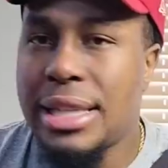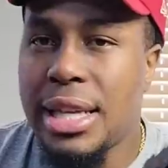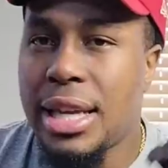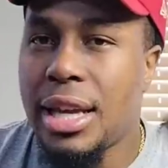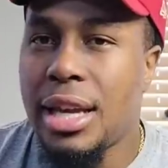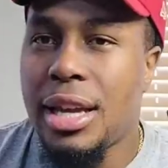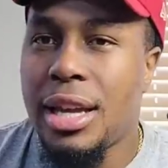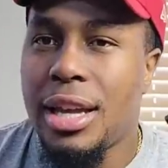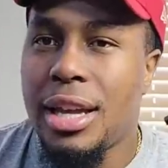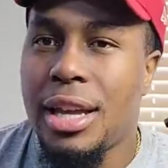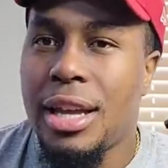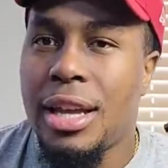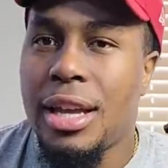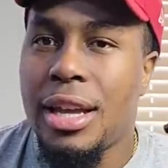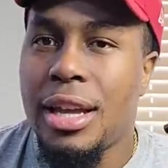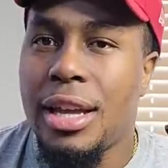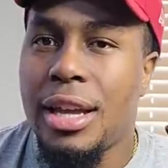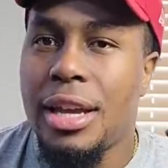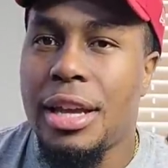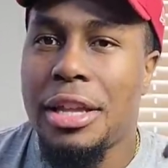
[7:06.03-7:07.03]
it.
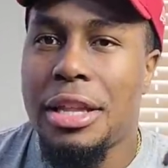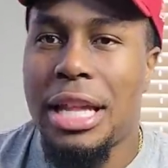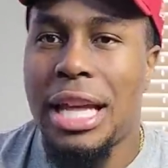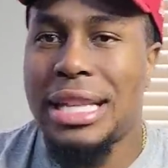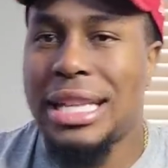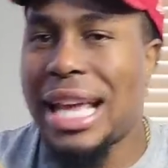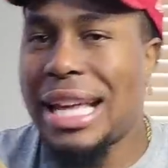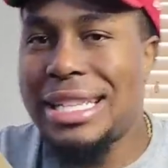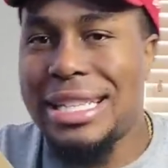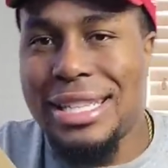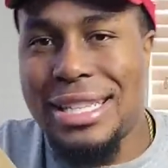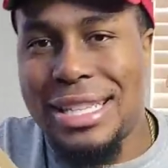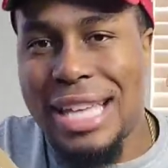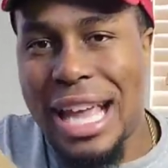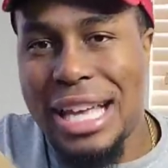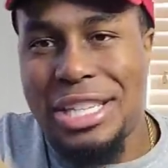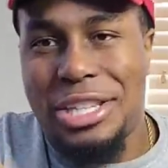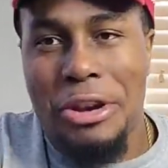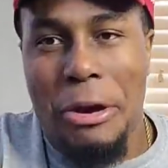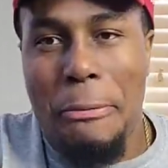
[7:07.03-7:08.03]
Like,
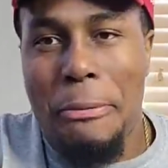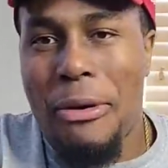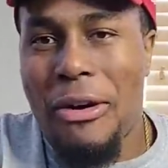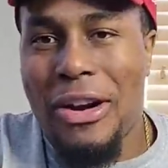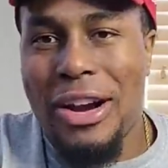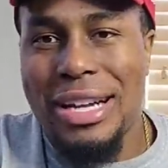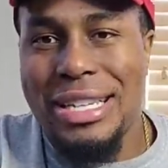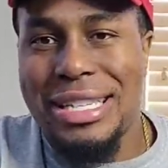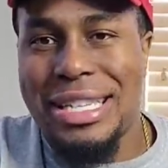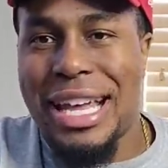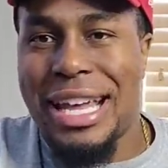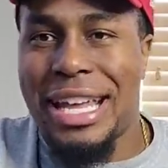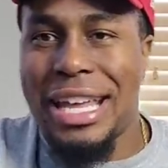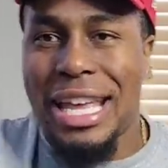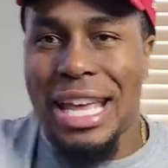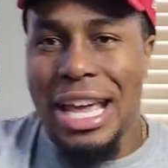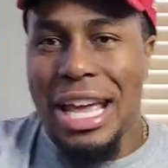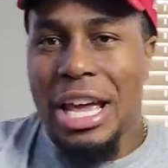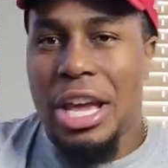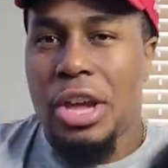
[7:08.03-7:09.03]
that's your parts. Like,
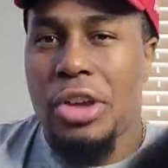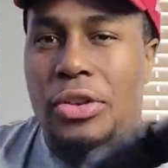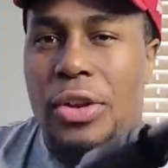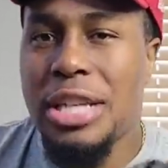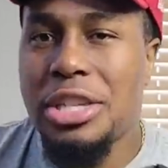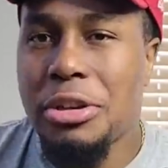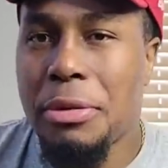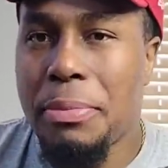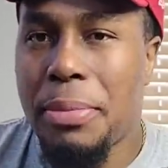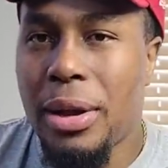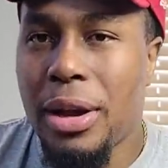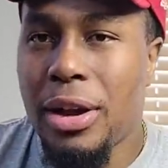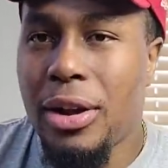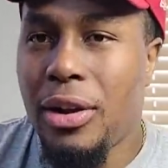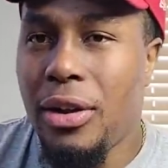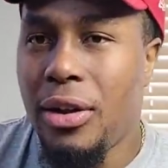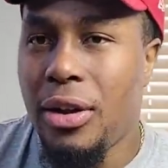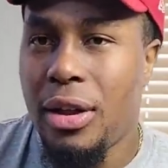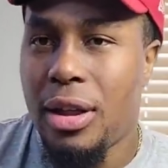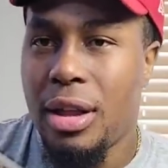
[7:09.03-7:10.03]
you got your
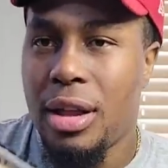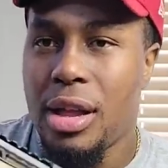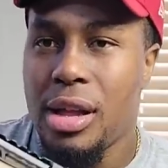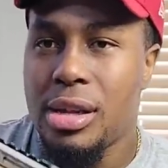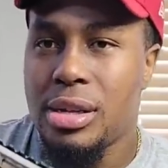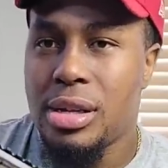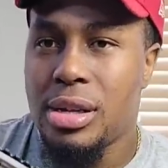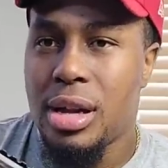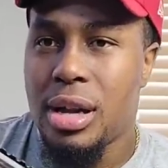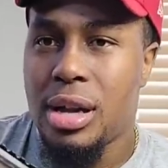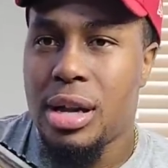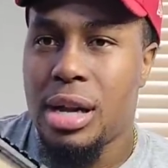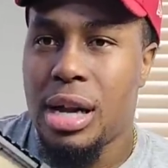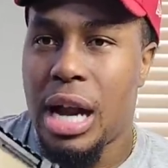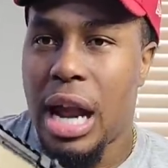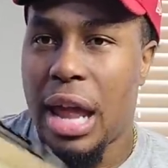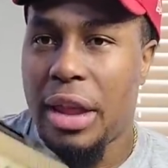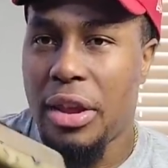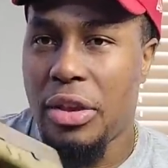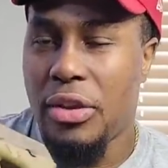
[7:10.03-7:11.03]
barrel,
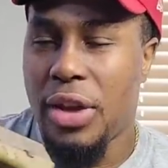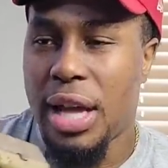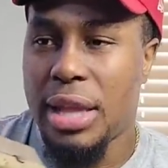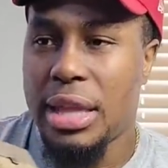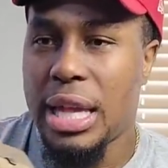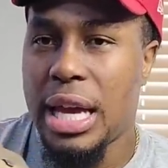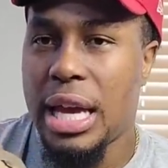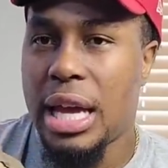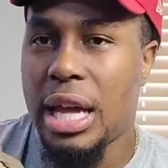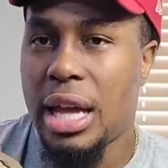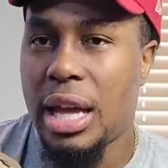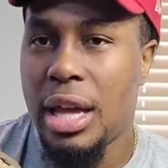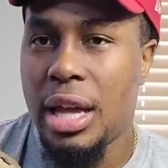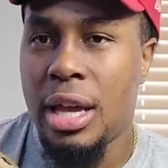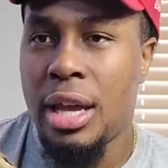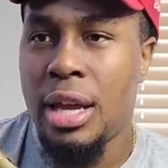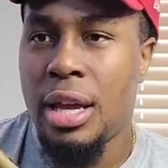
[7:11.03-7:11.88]
and then you got that.